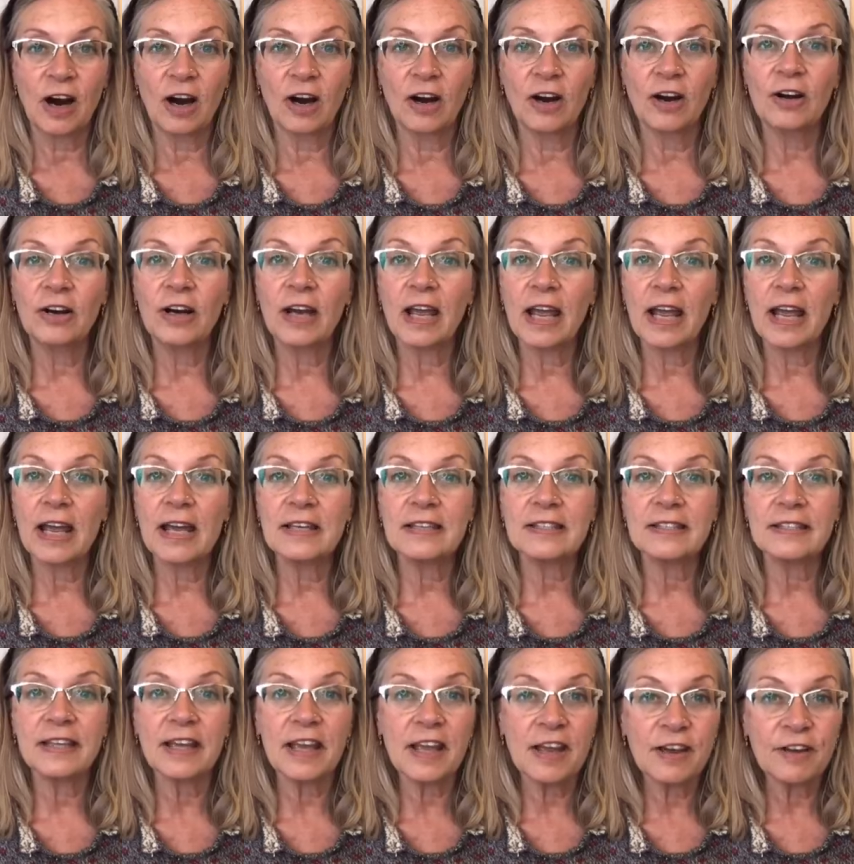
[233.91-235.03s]
are as
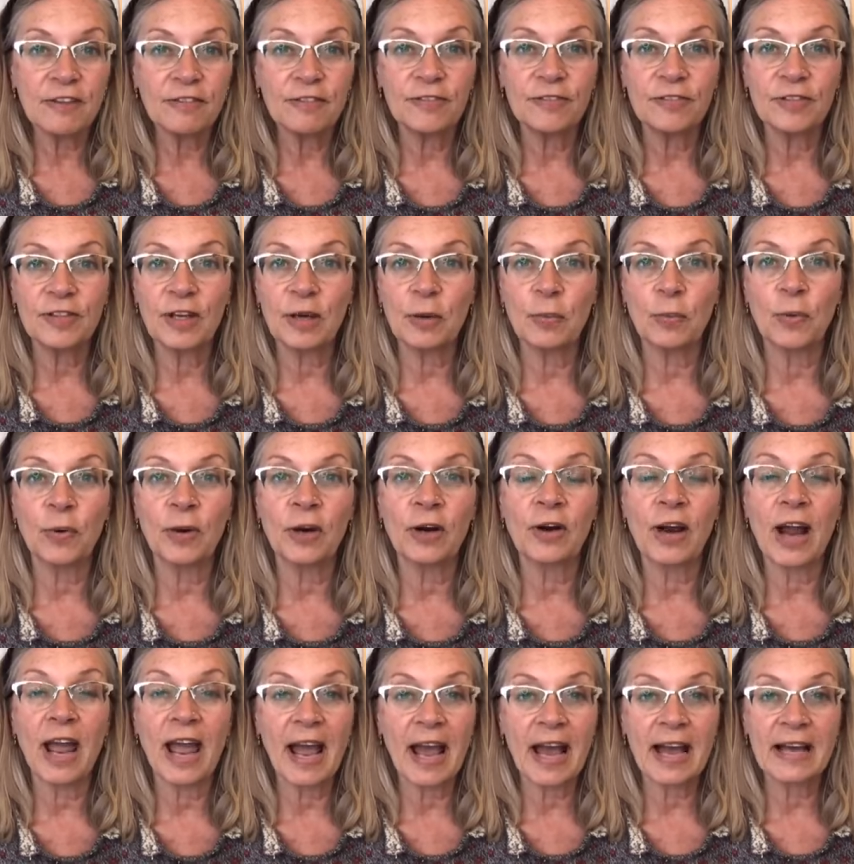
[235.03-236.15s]
if they
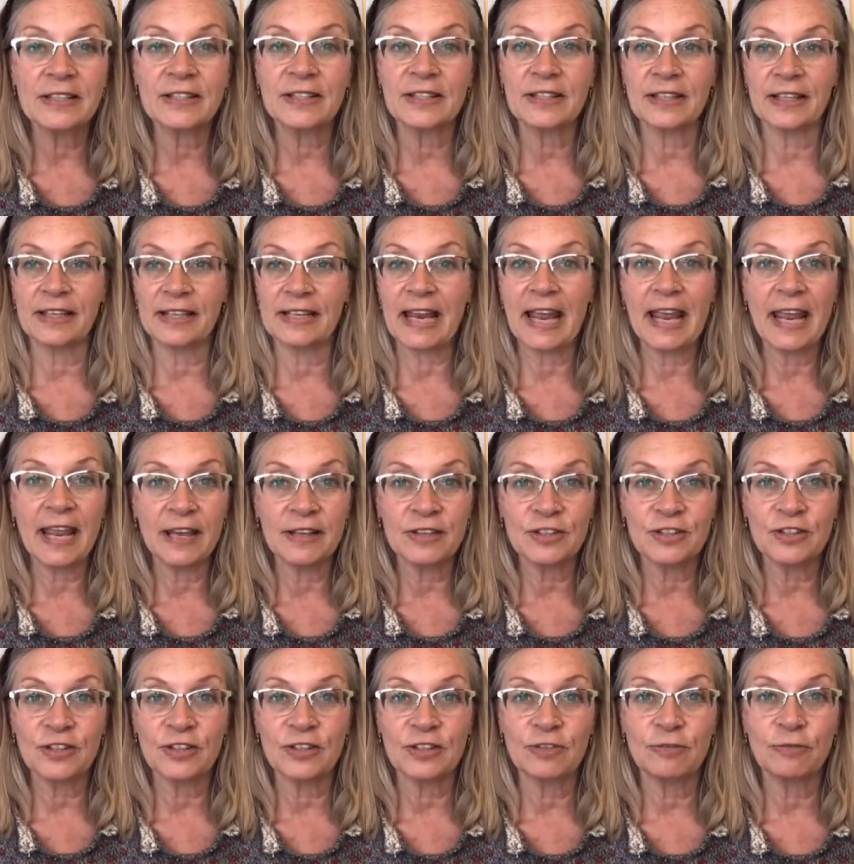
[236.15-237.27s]
were asked and
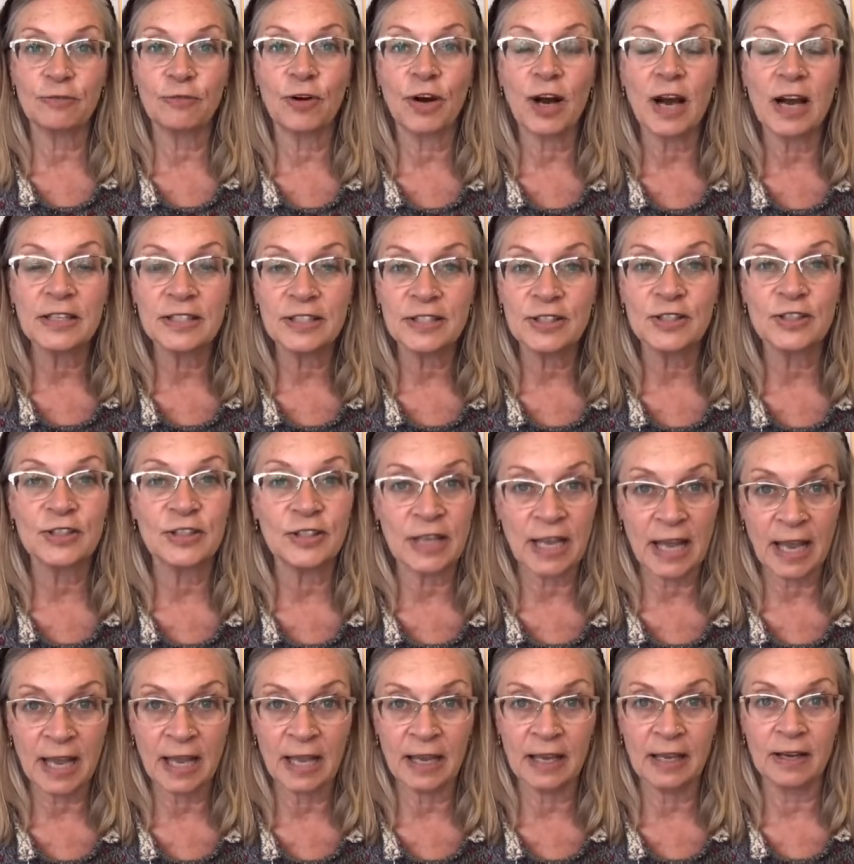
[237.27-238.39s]
answered for us
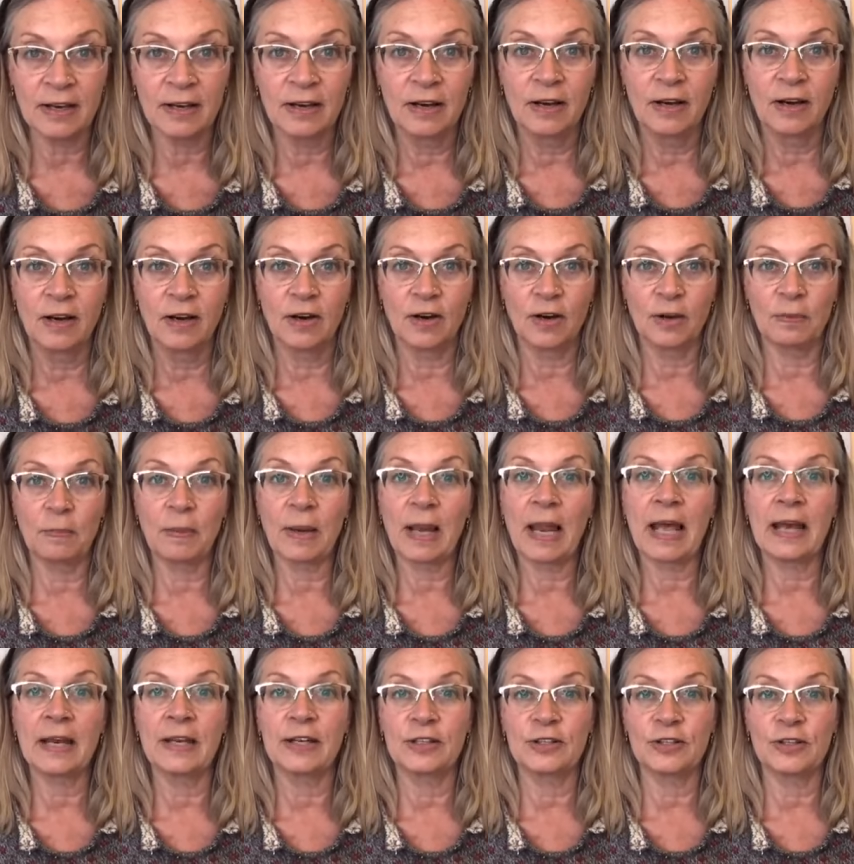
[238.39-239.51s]
today on
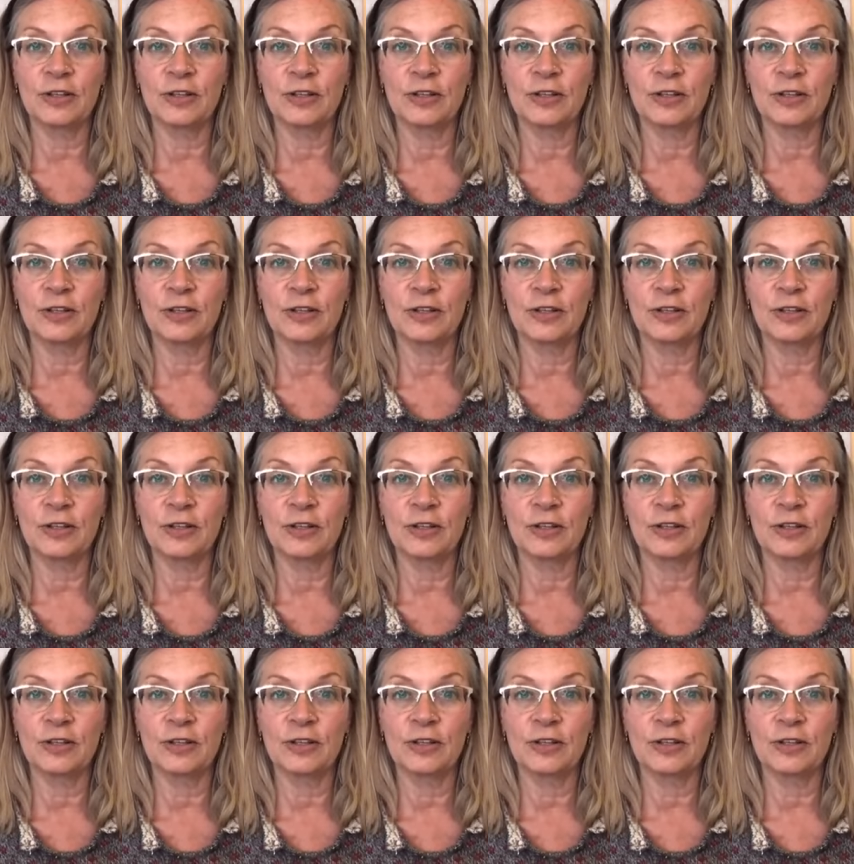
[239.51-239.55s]
planet